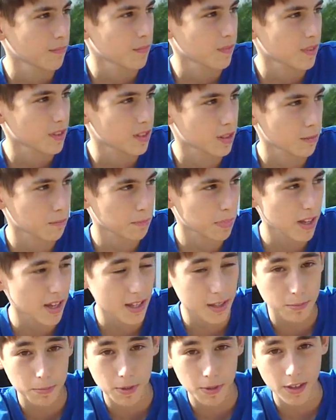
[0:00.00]
it's
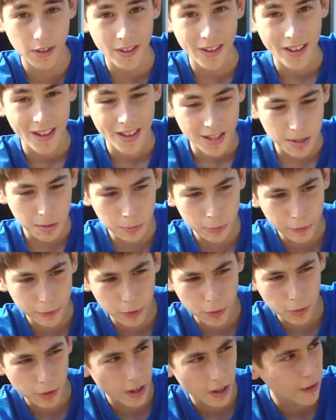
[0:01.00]
PSP some of
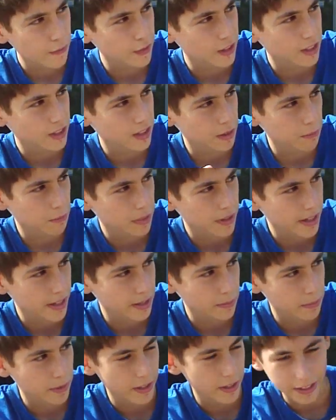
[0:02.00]
you having some
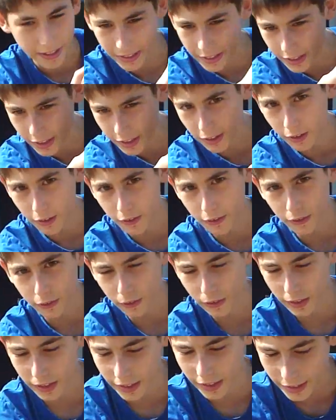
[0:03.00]
PSP laying
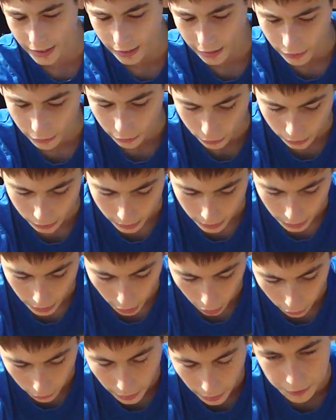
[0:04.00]

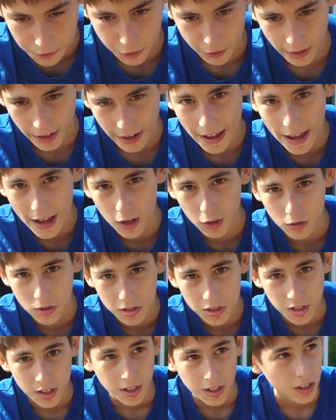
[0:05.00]
around your
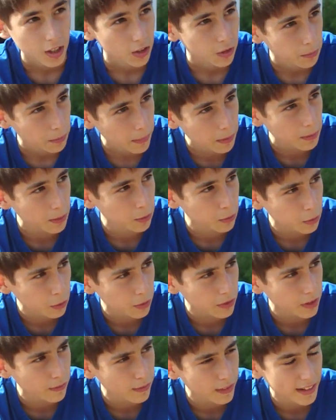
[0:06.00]
house maybe you
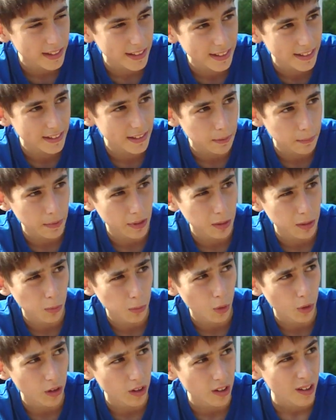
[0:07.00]
don't even need them
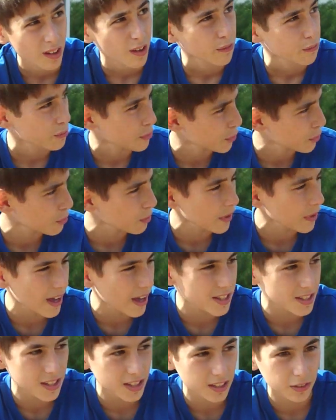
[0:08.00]
anymore for you
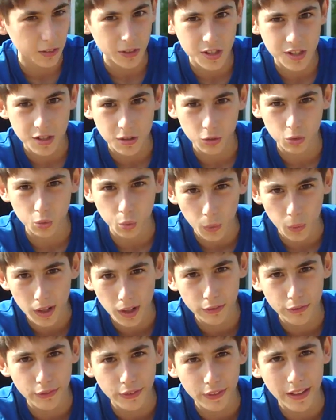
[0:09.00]
guys that are still
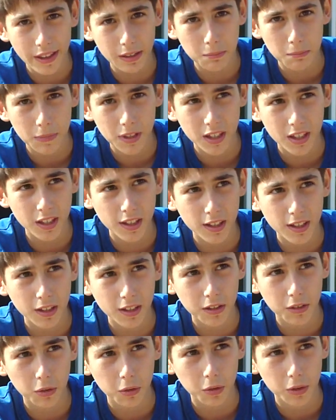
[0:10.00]
12 like me
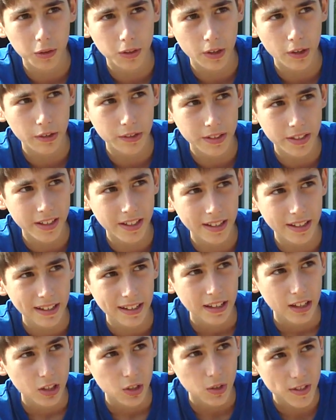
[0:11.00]
or
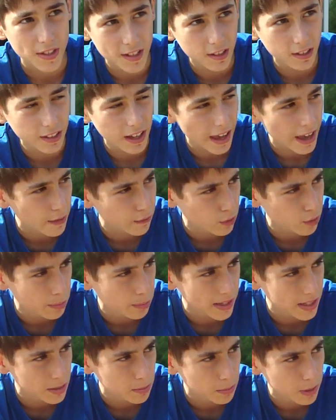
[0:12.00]
13 you still have your
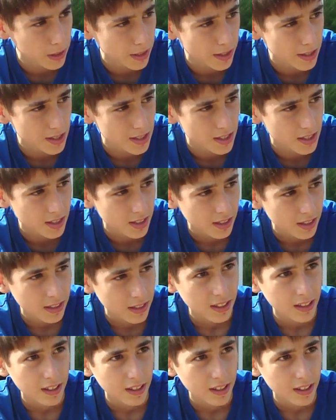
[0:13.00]
PSPs